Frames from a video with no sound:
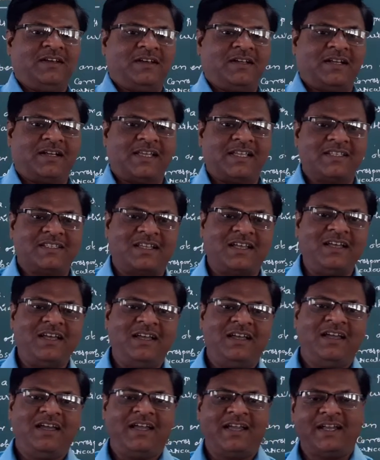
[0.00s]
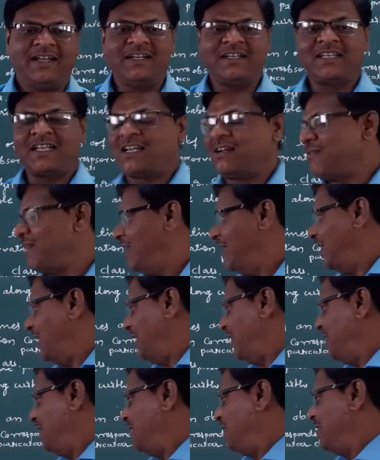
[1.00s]
It is the interval.
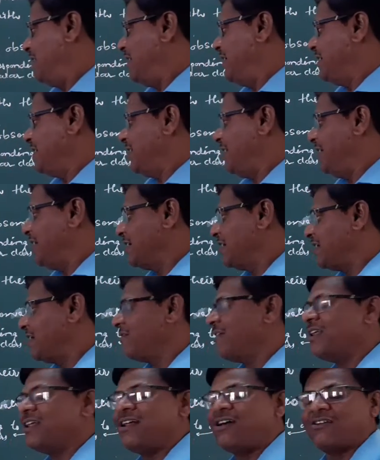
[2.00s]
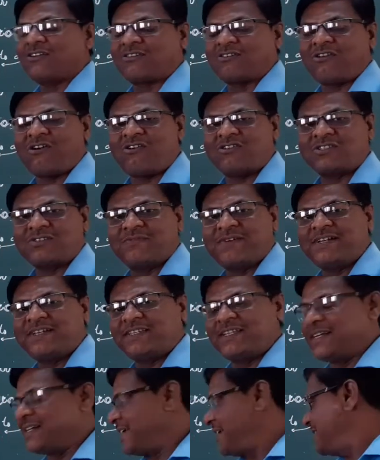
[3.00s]
It is the interval of class
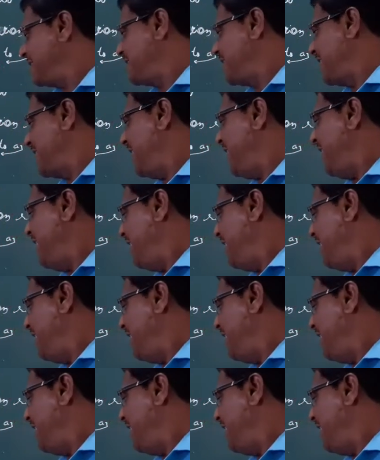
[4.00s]
width. It is the